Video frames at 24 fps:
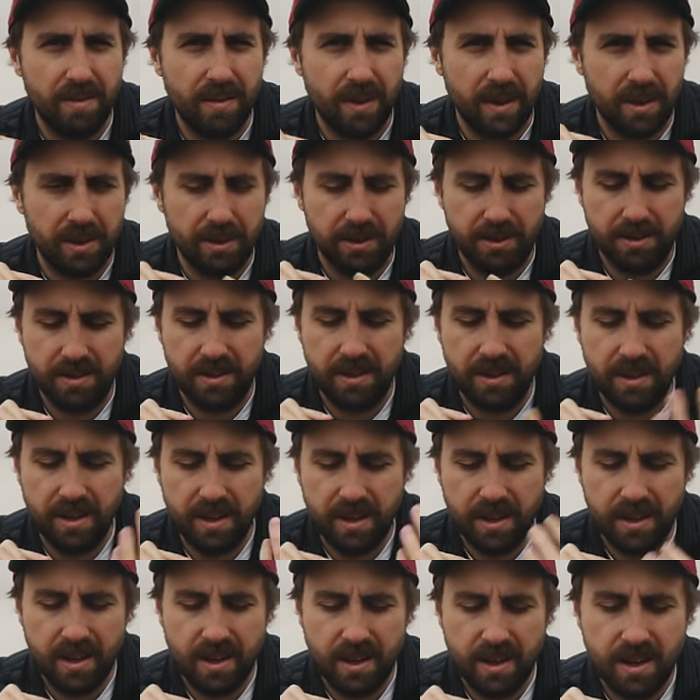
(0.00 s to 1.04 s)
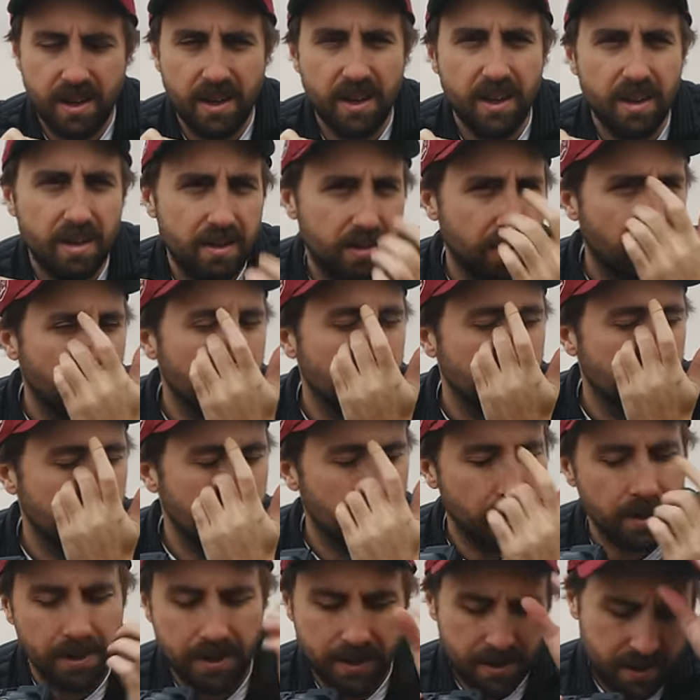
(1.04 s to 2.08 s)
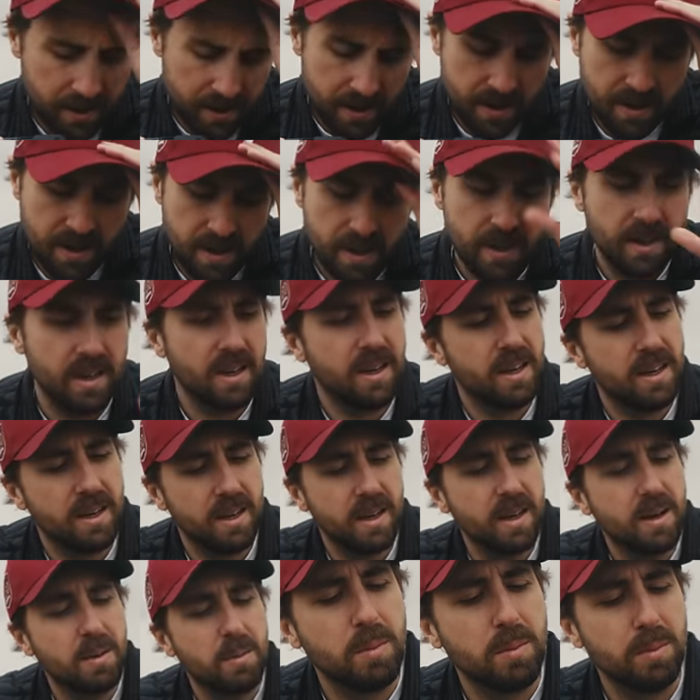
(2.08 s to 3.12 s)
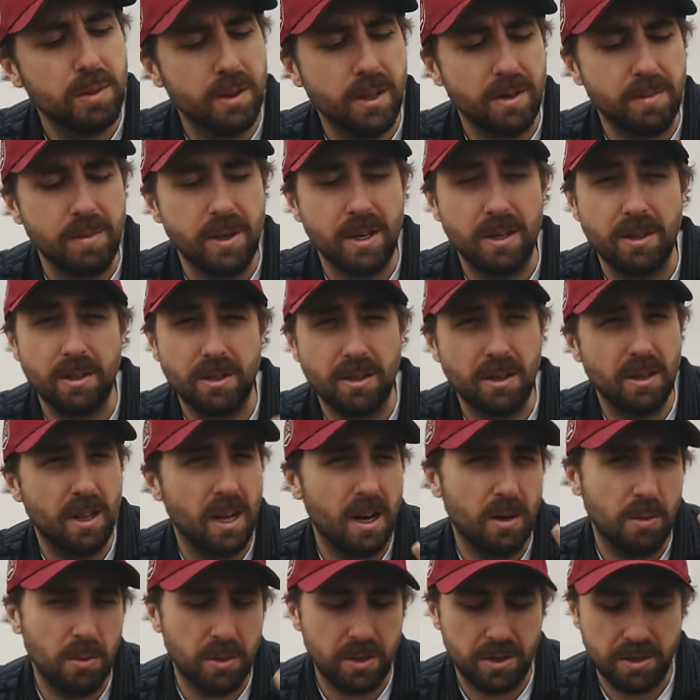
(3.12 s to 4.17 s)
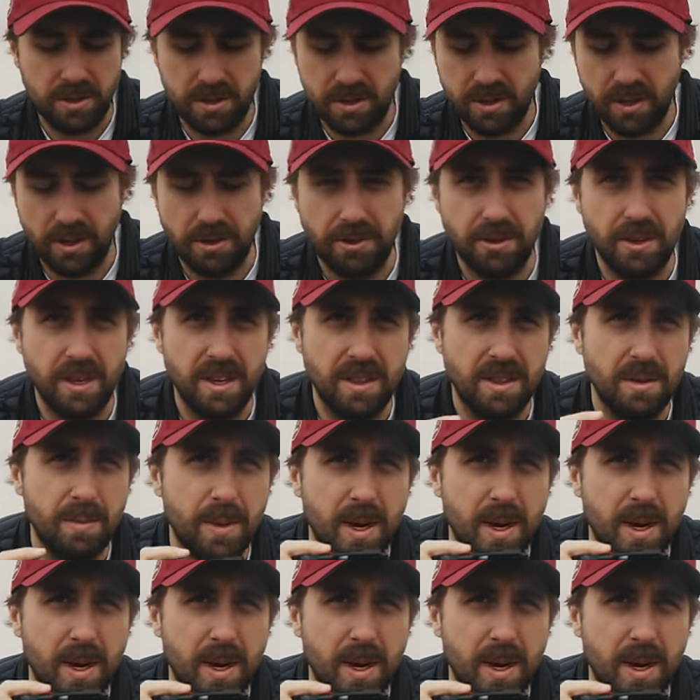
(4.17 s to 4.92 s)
fingers front and center. Believe me, it looks a lot worse underneath the